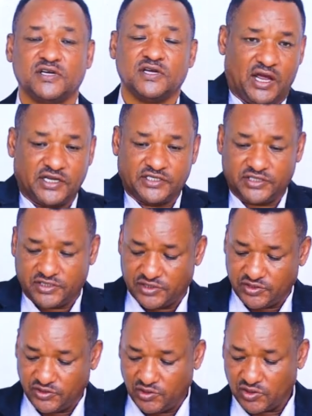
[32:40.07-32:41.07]

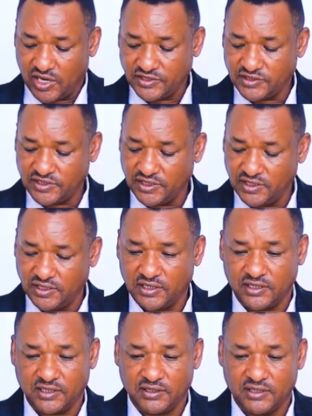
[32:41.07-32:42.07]
As you can see,
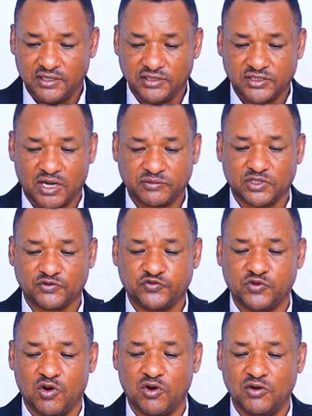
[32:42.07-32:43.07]
chapter
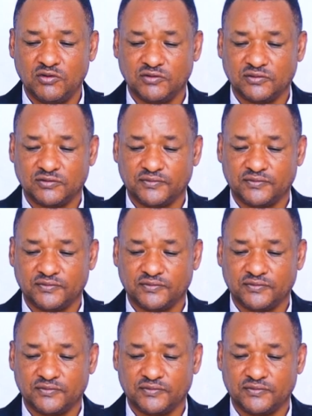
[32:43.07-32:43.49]
4